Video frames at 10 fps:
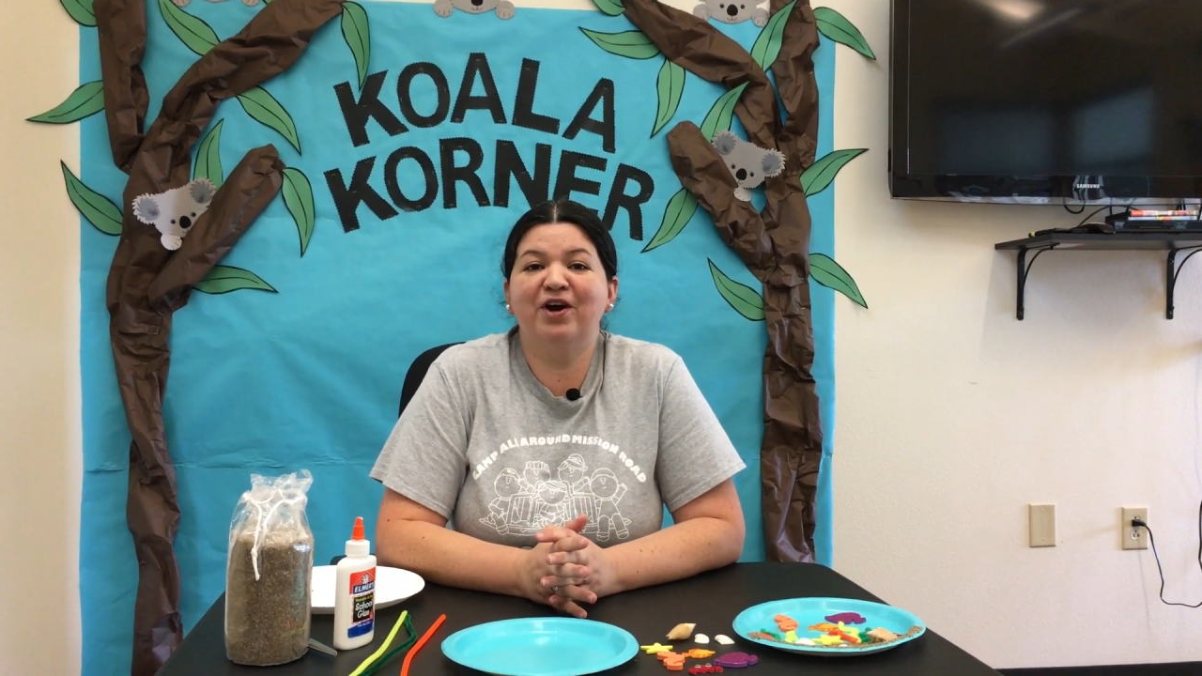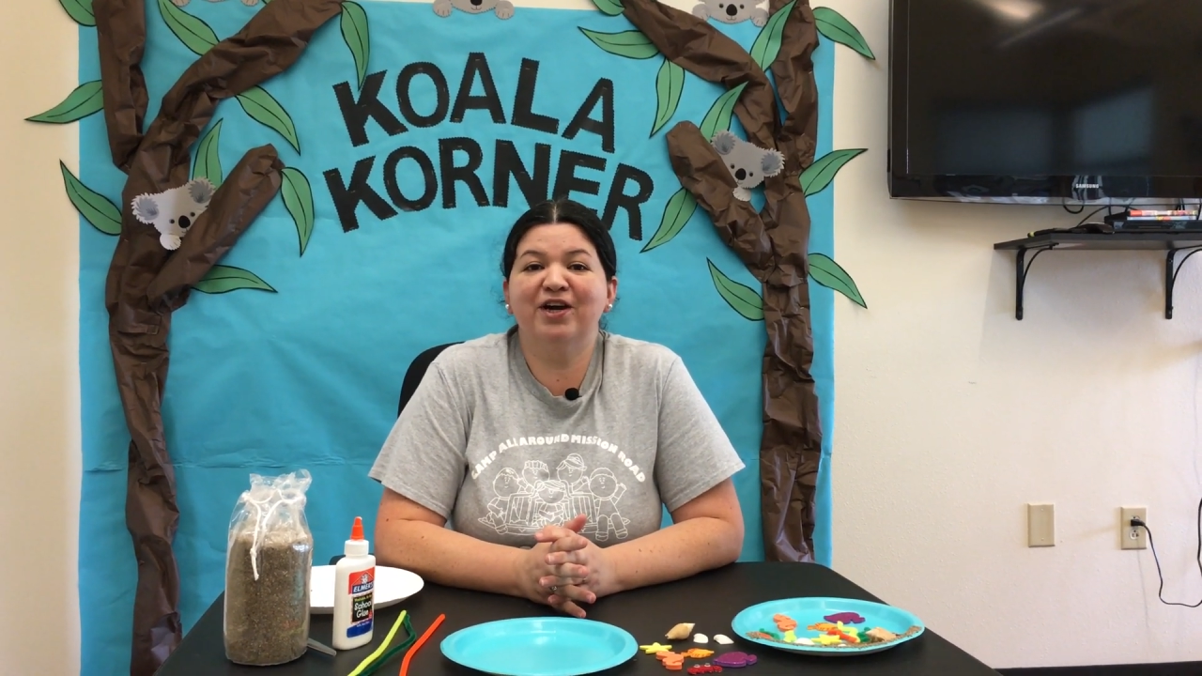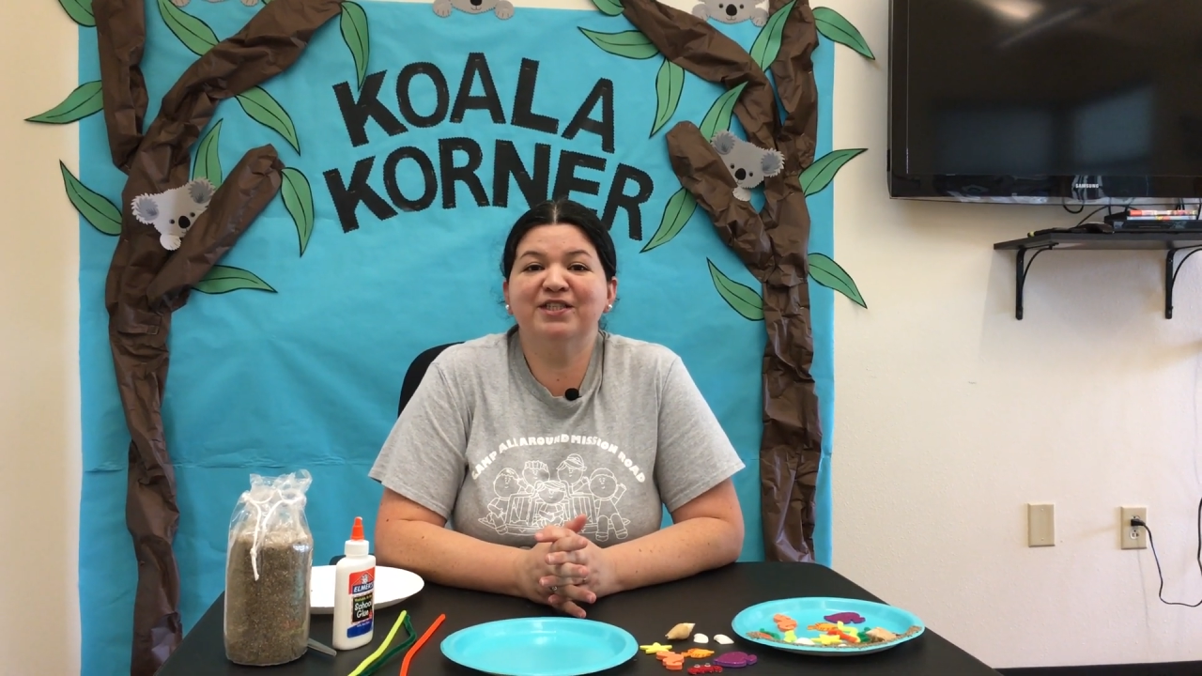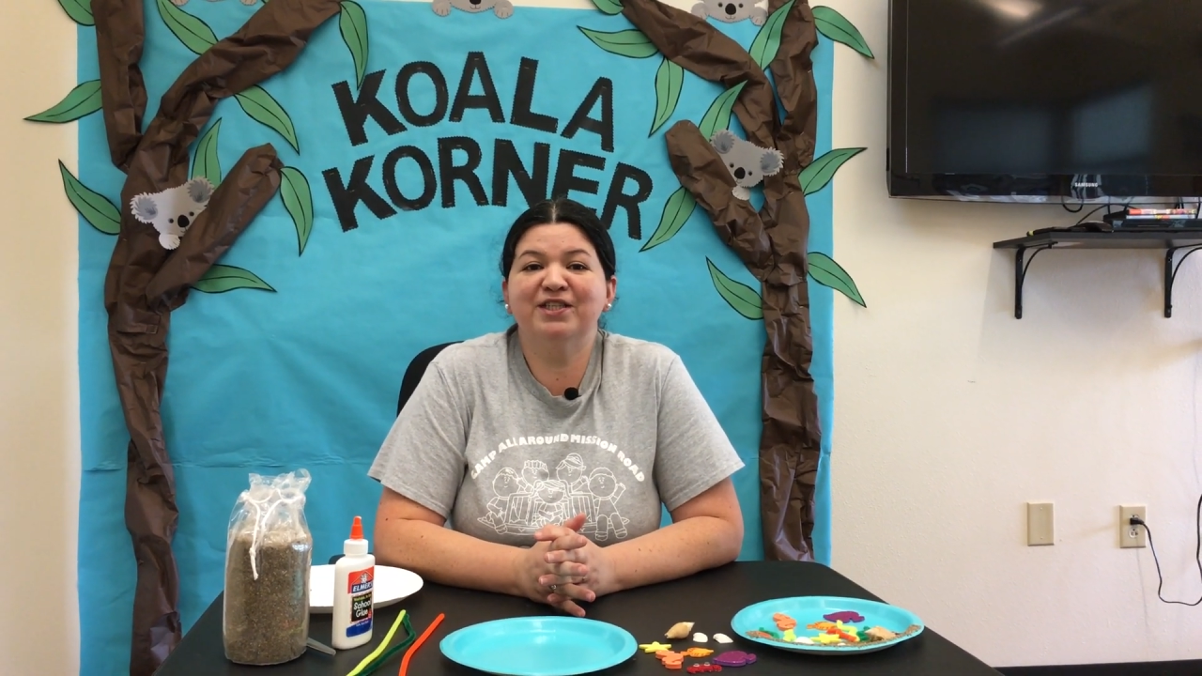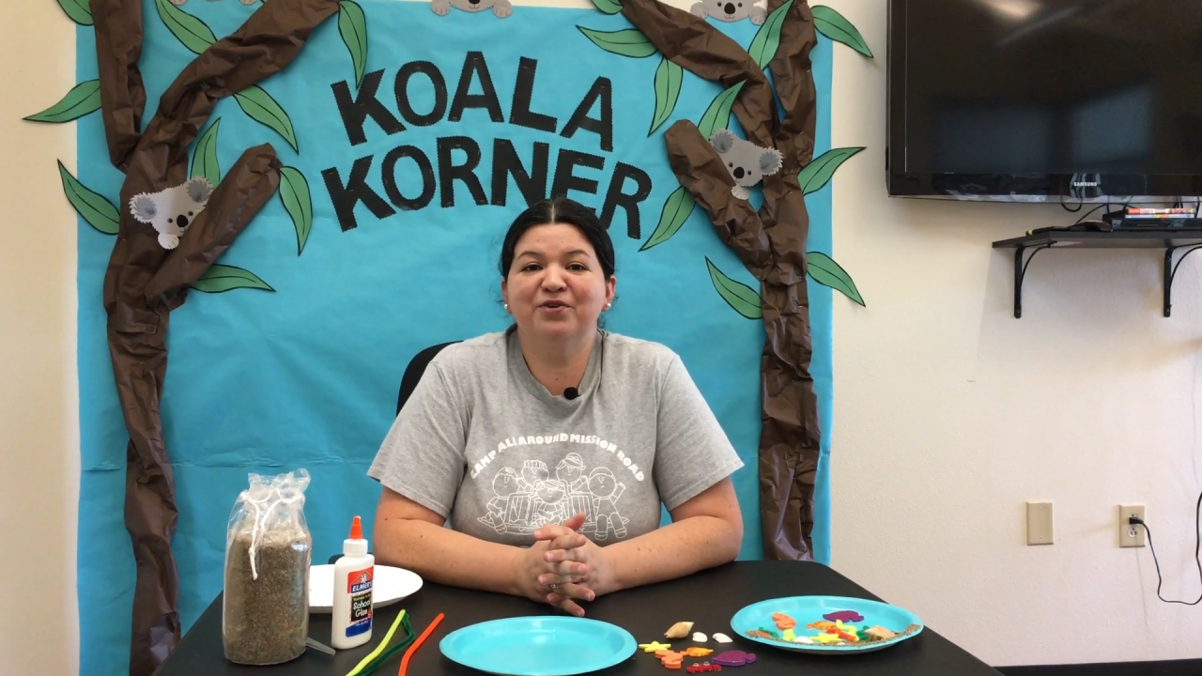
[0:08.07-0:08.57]

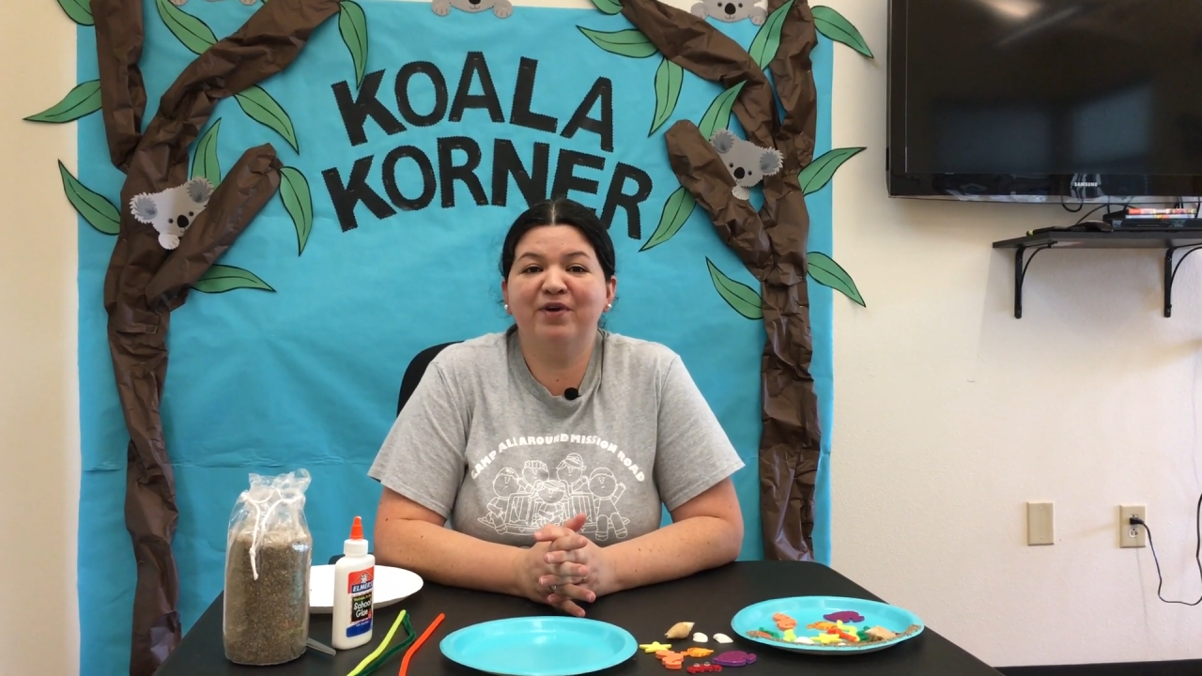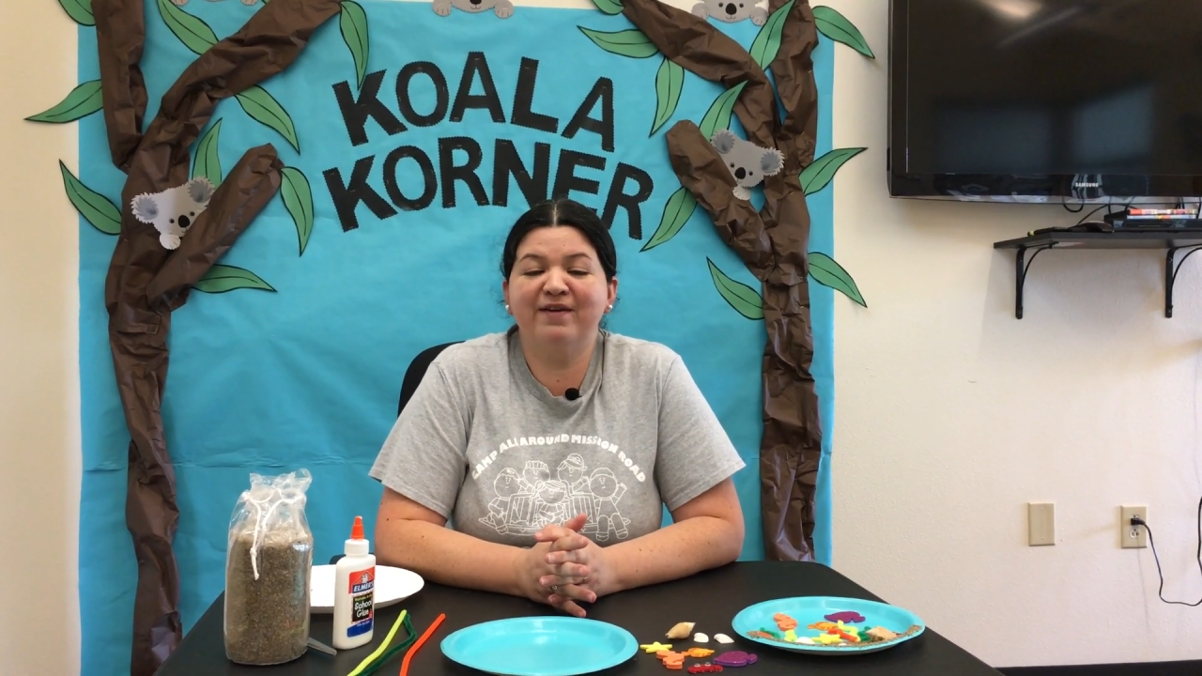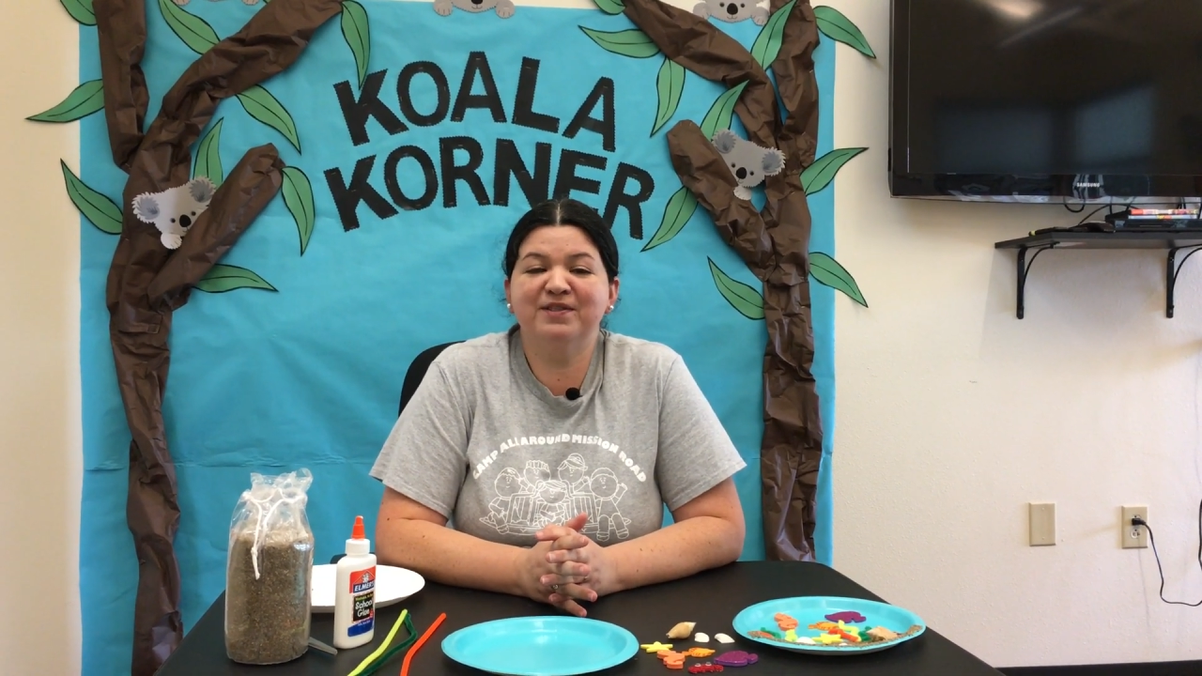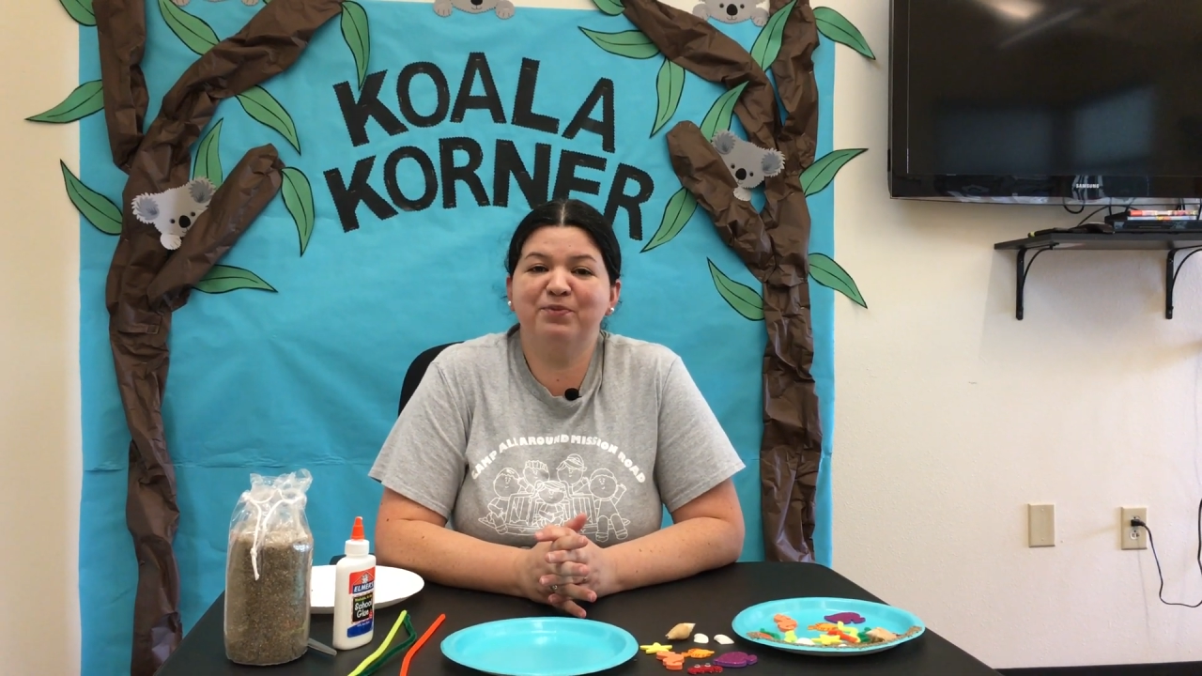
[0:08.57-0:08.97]
arts and crafts